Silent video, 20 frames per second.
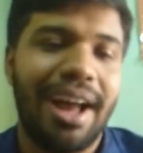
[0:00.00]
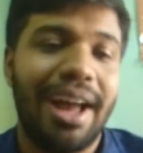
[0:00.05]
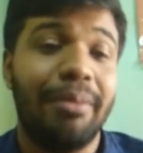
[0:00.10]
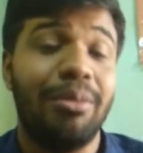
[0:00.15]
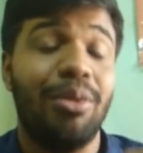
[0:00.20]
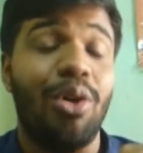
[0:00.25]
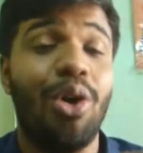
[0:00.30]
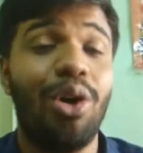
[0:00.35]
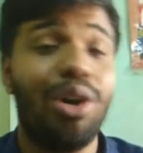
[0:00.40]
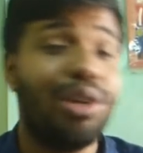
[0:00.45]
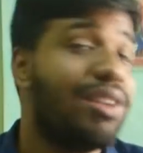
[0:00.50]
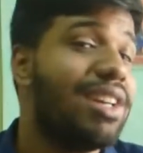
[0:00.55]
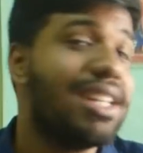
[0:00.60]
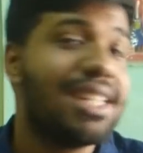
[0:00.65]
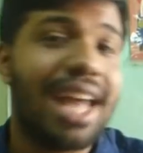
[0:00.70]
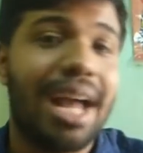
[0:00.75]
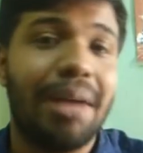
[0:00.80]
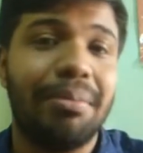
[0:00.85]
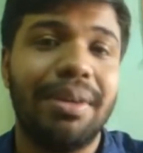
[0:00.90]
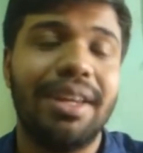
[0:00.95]
I'm always
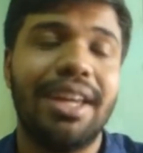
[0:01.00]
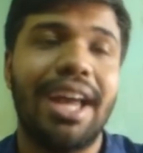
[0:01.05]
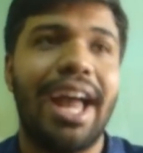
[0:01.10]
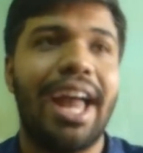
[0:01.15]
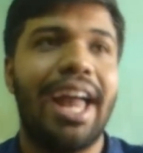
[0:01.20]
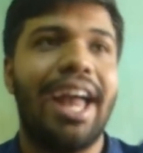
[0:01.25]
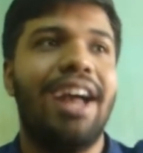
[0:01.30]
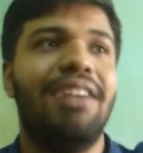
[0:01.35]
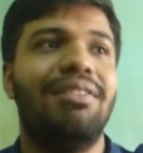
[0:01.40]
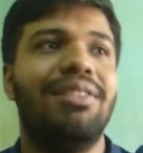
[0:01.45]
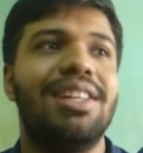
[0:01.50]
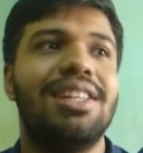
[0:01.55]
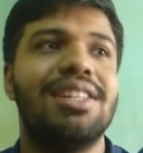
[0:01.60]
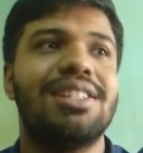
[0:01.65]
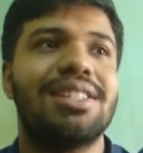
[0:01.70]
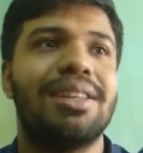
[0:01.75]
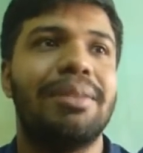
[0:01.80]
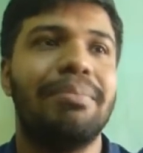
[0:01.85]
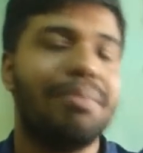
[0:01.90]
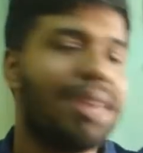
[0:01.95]
happy. I have
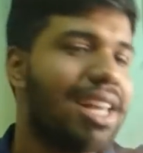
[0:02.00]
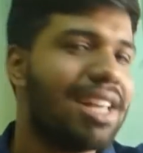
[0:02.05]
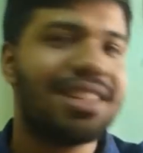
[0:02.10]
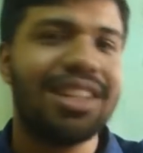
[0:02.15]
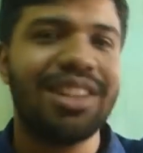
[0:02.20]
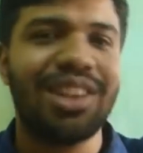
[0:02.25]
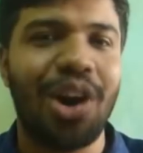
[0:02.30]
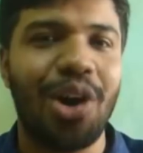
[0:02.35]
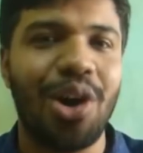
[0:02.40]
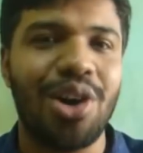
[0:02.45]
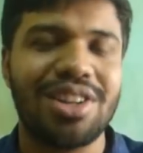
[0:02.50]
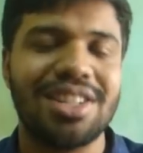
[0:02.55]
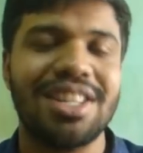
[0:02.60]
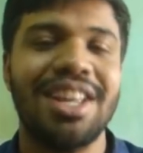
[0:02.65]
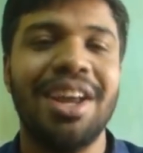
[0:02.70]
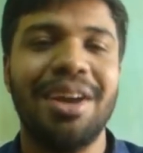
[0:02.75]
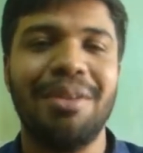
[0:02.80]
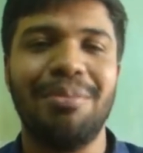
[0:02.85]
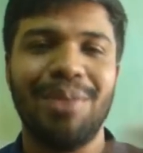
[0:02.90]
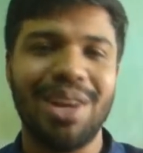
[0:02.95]
these amazing thoughts,
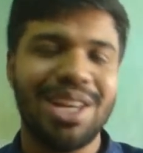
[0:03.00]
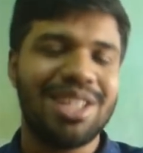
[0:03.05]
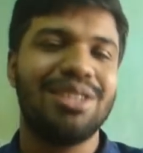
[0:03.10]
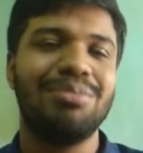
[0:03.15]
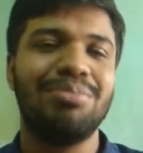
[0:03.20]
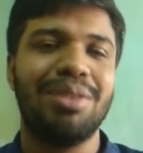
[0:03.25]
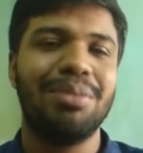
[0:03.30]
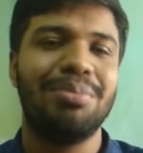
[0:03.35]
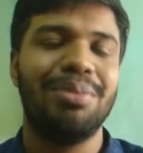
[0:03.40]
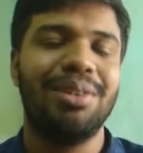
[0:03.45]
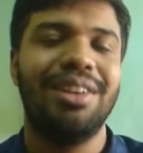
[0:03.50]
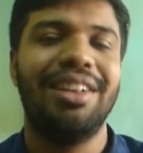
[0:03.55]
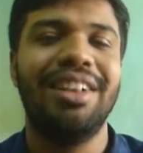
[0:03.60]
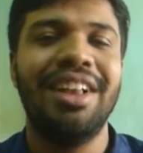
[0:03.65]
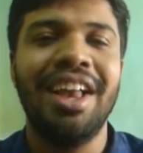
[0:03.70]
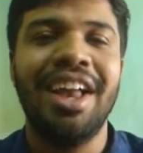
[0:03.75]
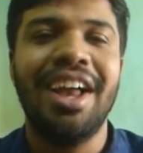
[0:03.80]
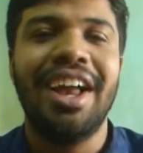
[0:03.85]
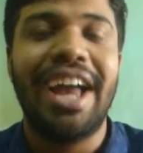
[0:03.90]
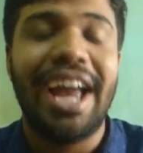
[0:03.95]
amazing people
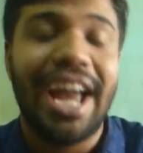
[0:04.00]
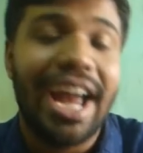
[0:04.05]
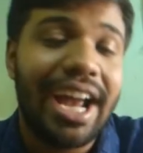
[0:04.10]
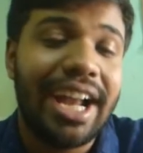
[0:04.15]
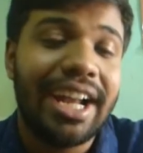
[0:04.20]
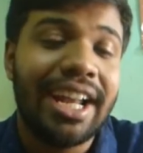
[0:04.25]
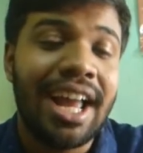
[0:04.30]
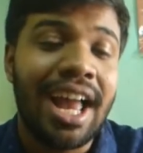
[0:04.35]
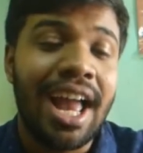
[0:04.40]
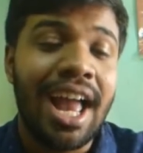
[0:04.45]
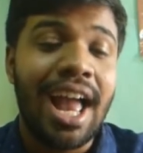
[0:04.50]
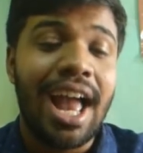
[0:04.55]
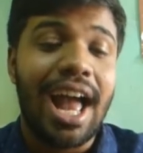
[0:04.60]
ahead,